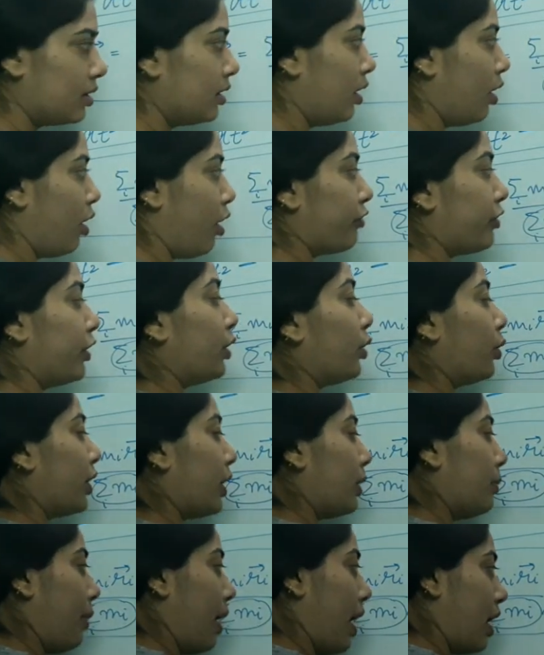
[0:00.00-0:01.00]
of the total
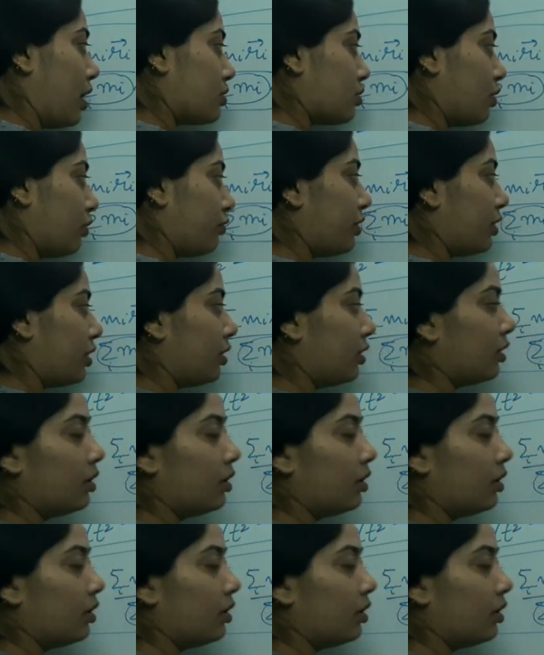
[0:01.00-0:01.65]
mass of the